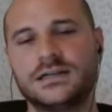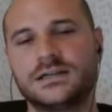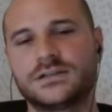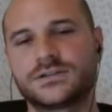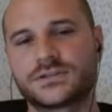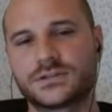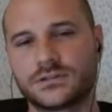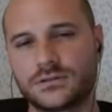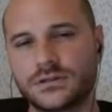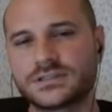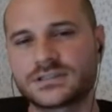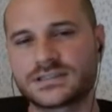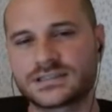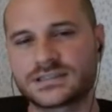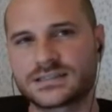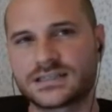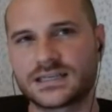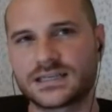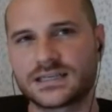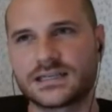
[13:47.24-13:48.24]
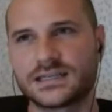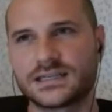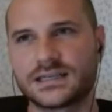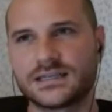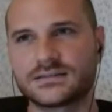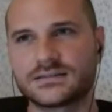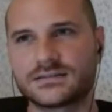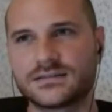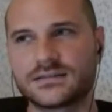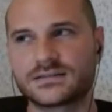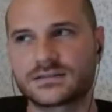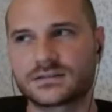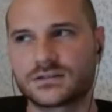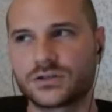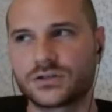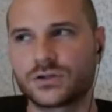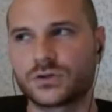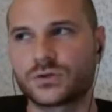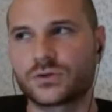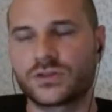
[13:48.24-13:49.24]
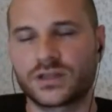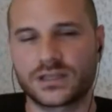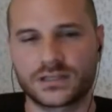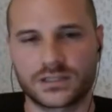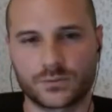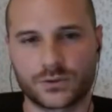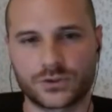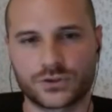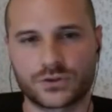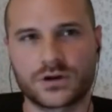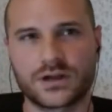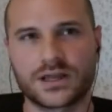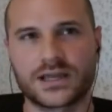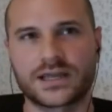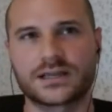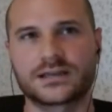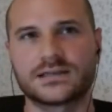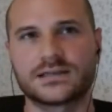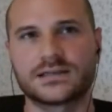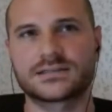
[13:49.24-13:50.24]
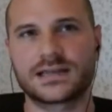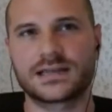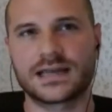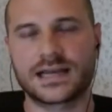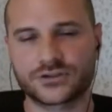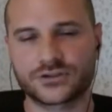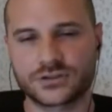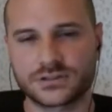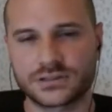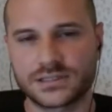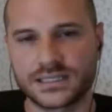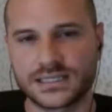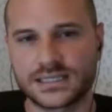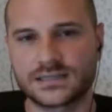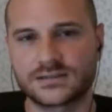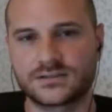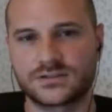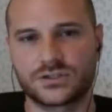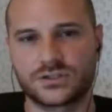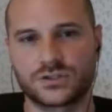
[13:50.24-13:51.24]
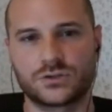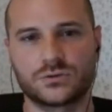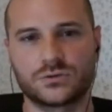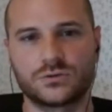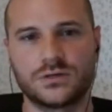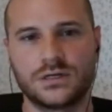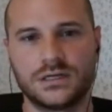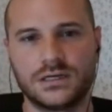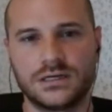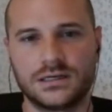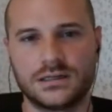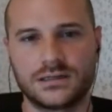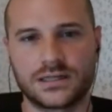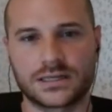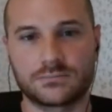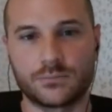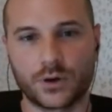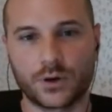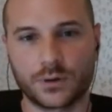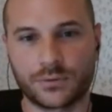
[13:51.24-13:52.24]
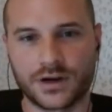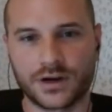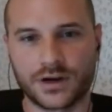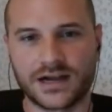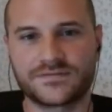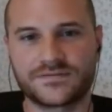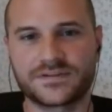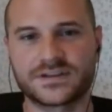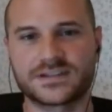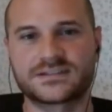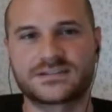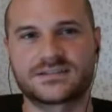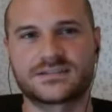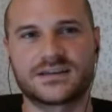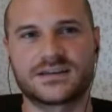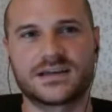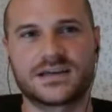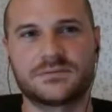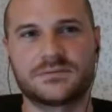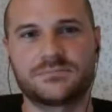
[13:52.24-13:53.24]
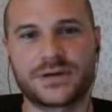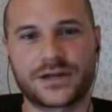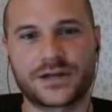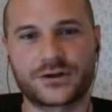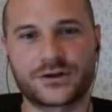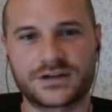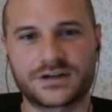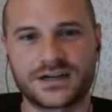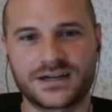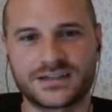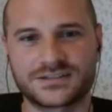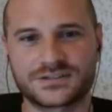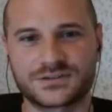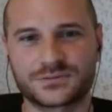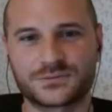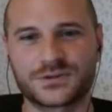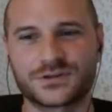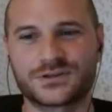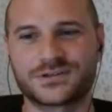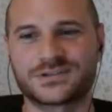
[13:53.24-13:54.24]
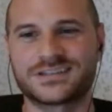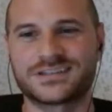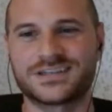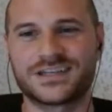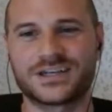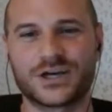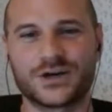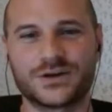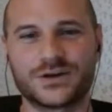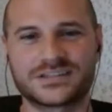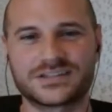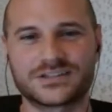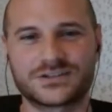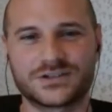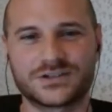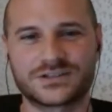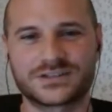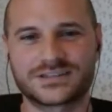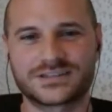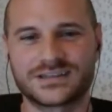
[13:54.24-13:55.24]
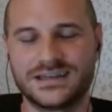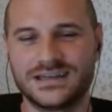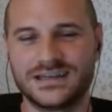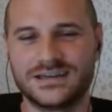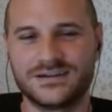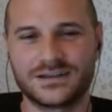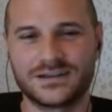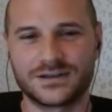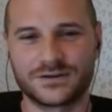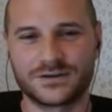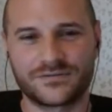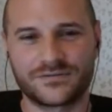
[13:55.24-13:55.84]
to look to see, is this new thing that we're trying, is it actually leading to like more profits, better customers? You know, is it just, you know,